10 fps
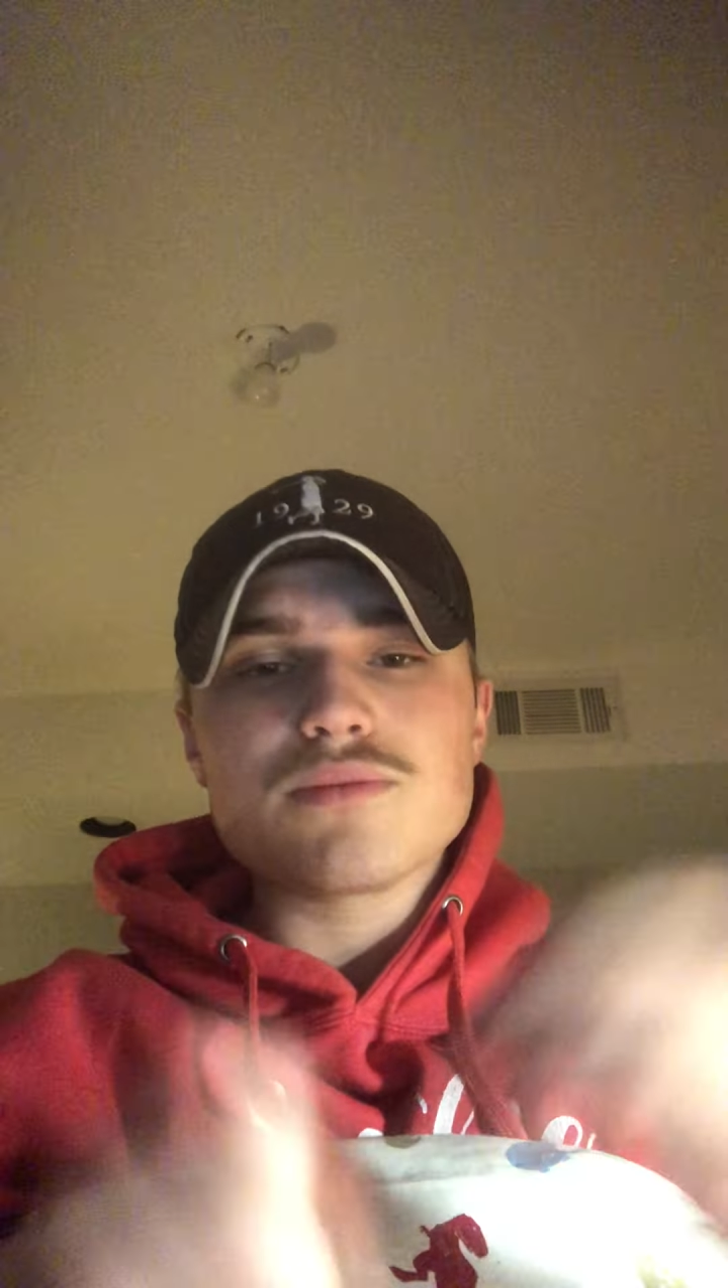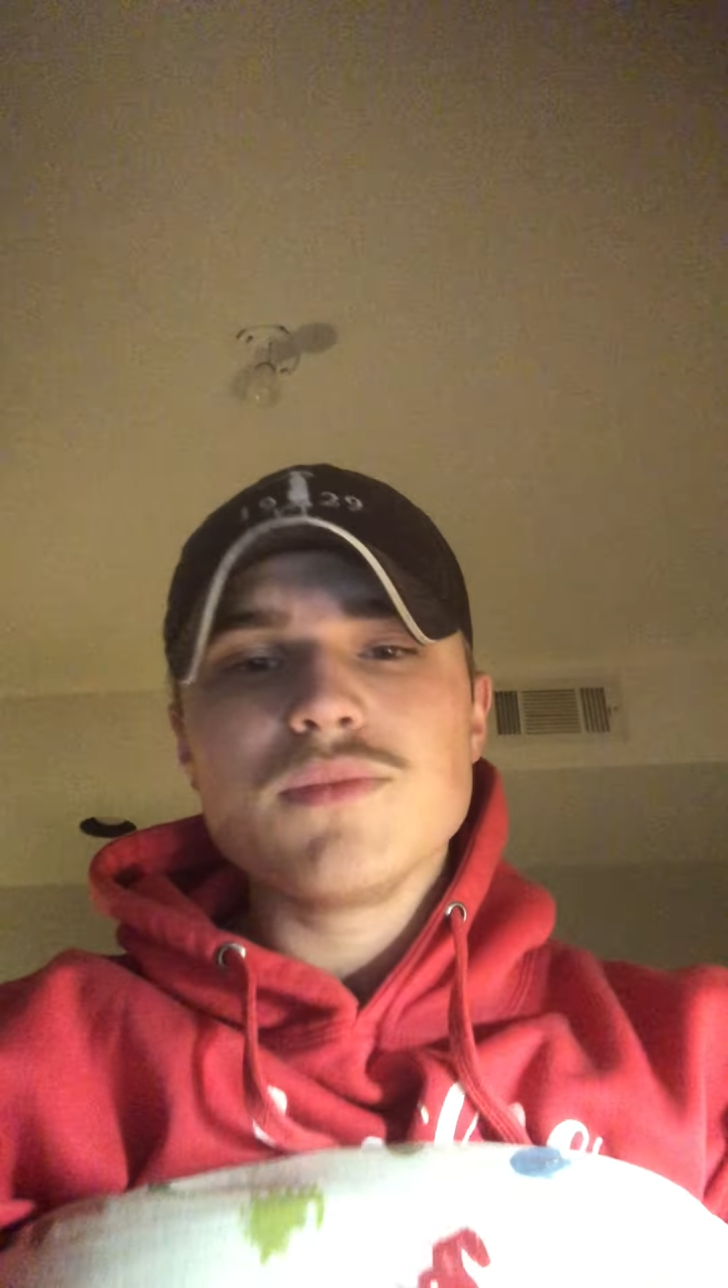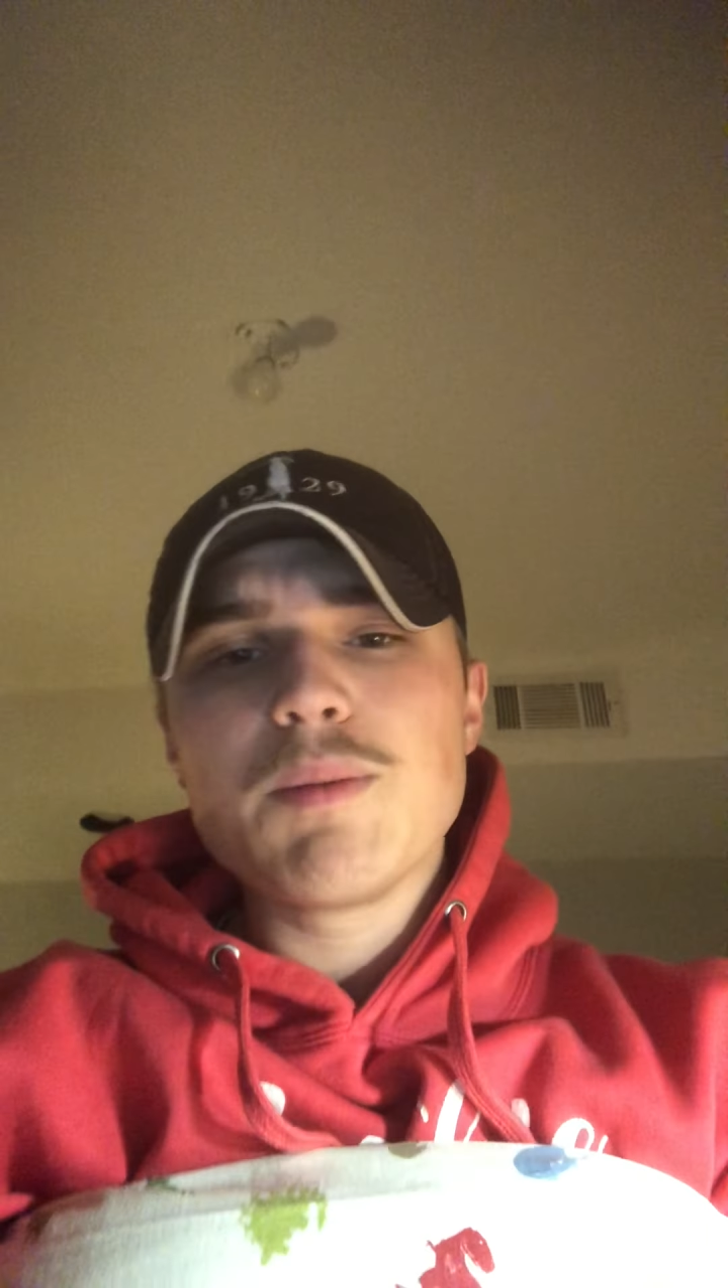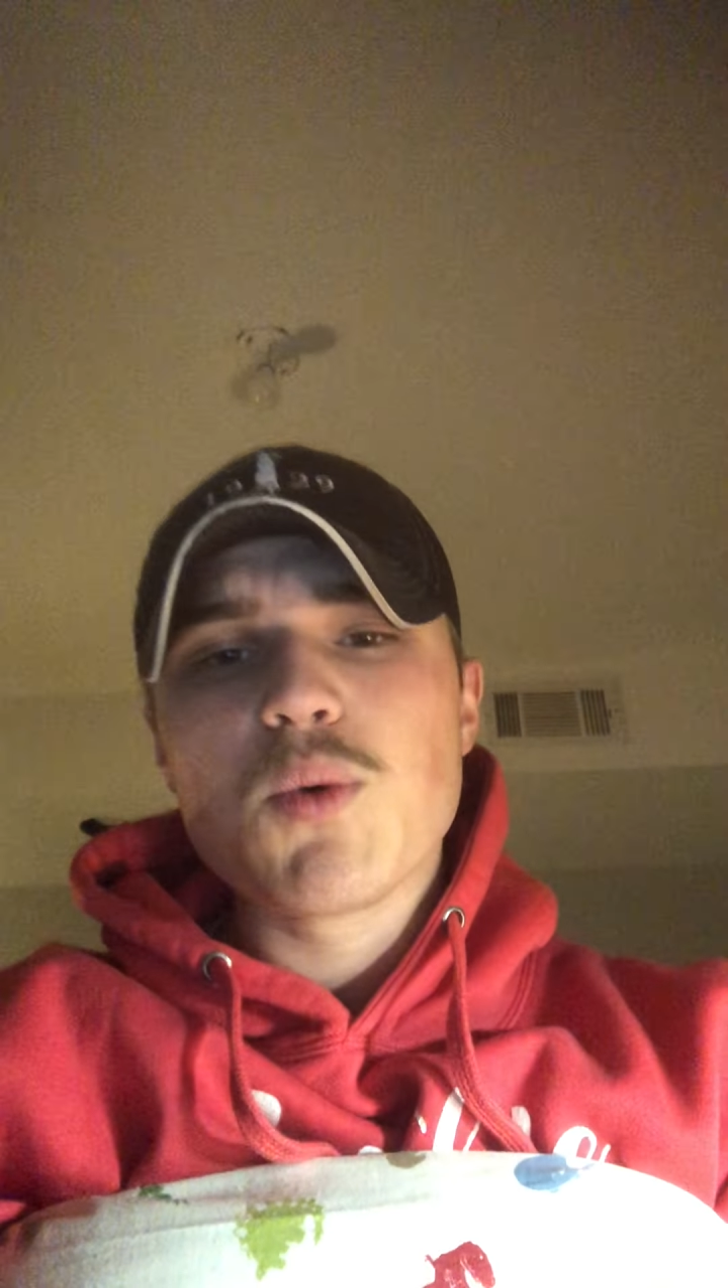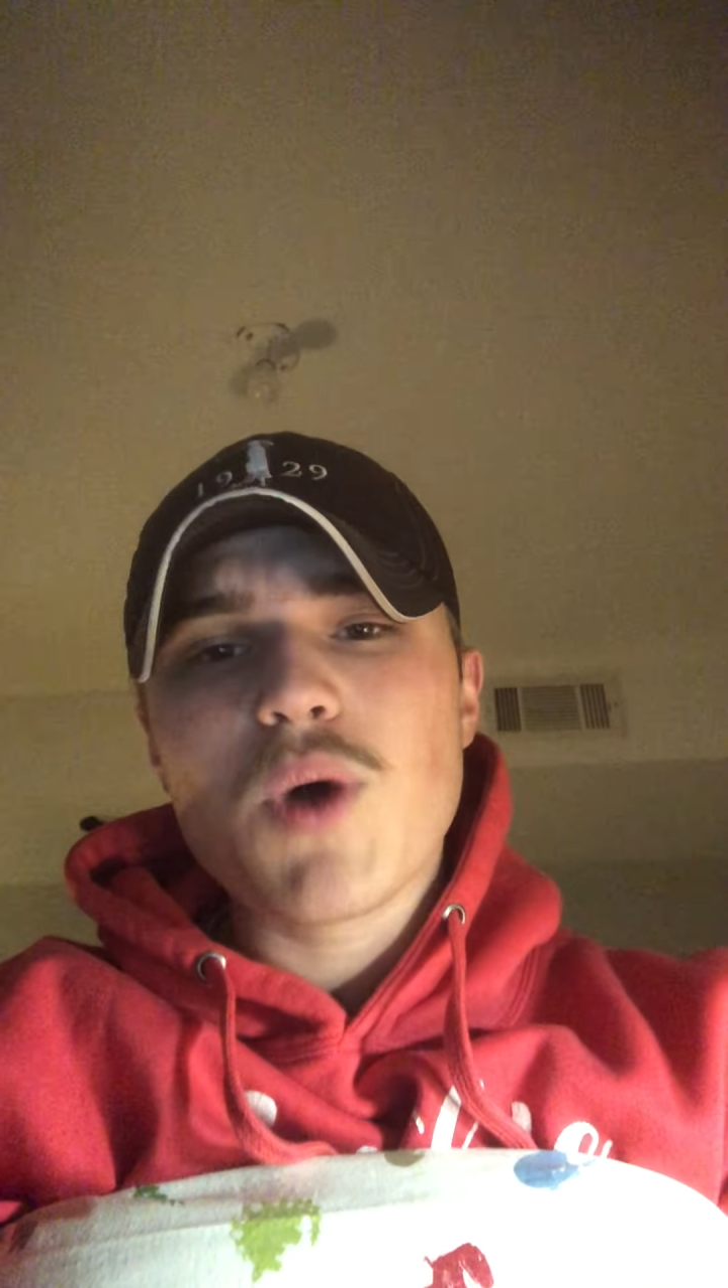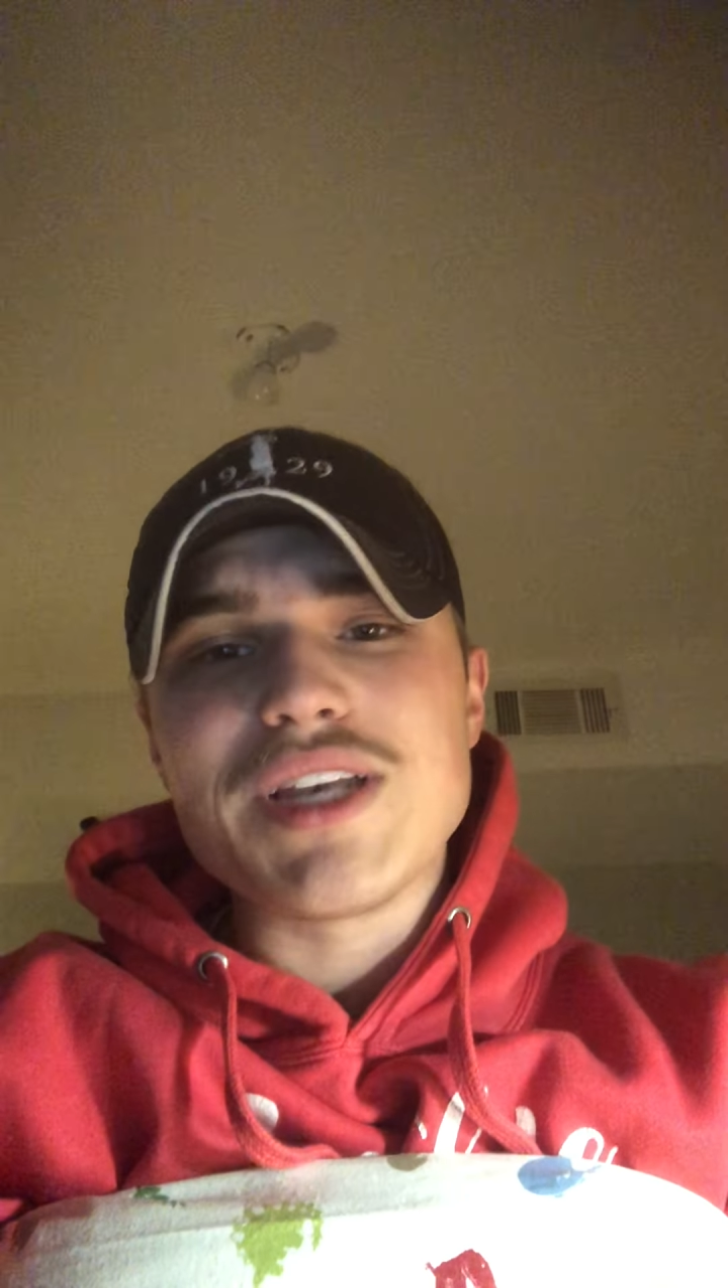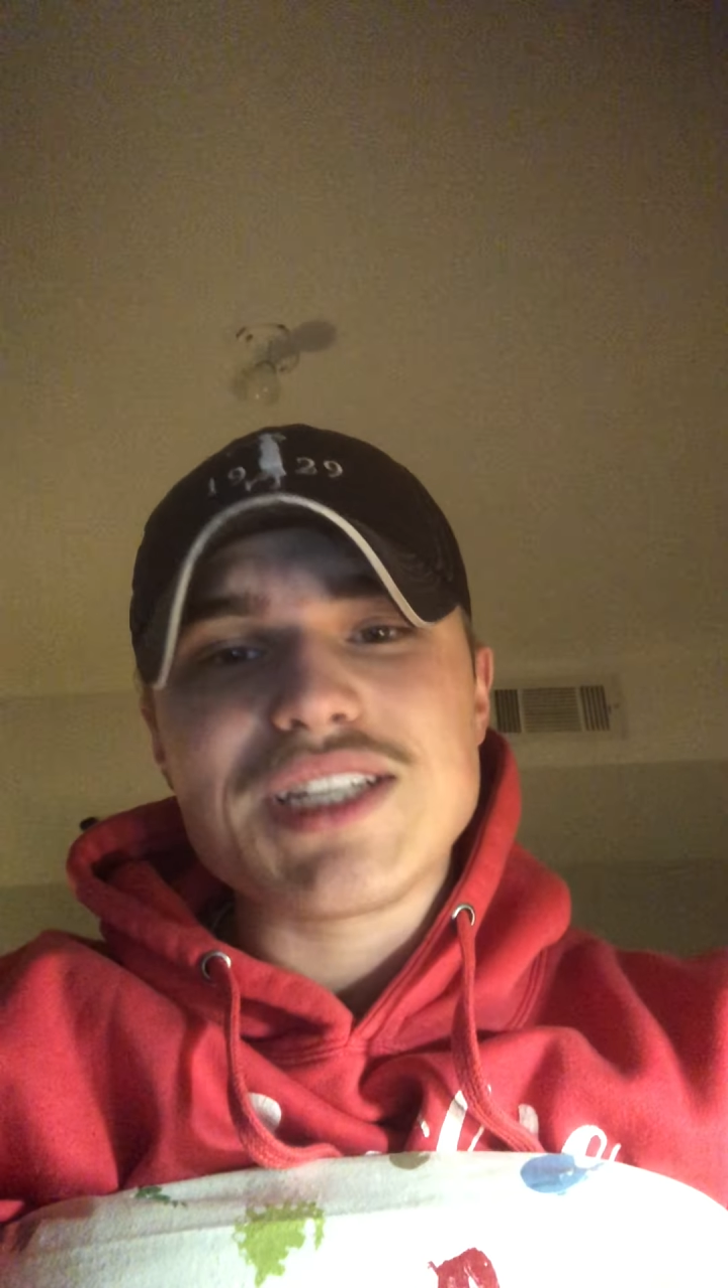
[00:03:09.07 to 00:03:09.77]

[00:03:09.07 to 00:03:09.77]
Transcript: number one,